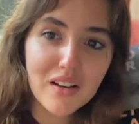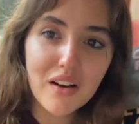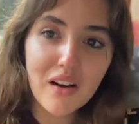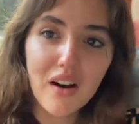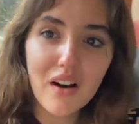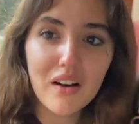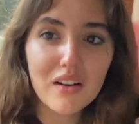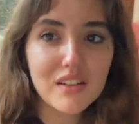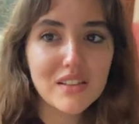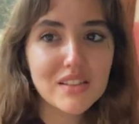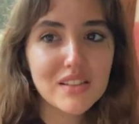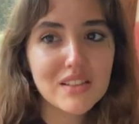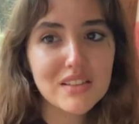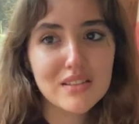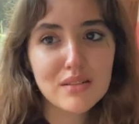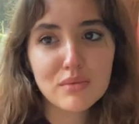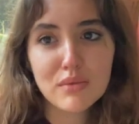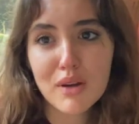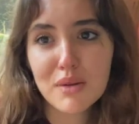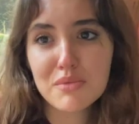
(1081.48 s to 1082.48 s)
honestly,
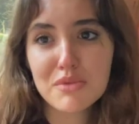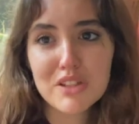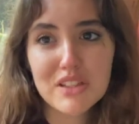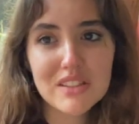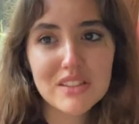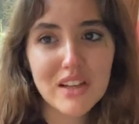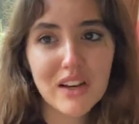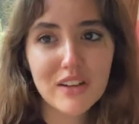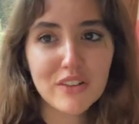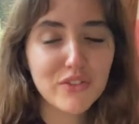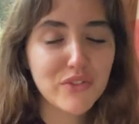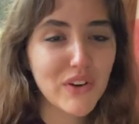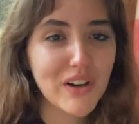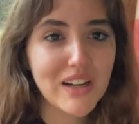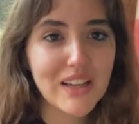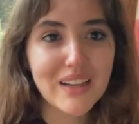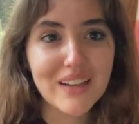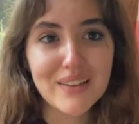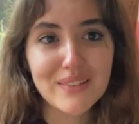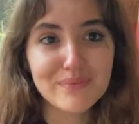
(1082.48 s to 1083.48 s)
sometimes she's kind of
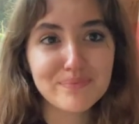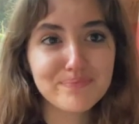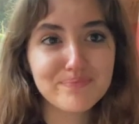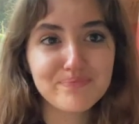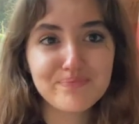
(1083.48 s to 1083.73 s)
funny.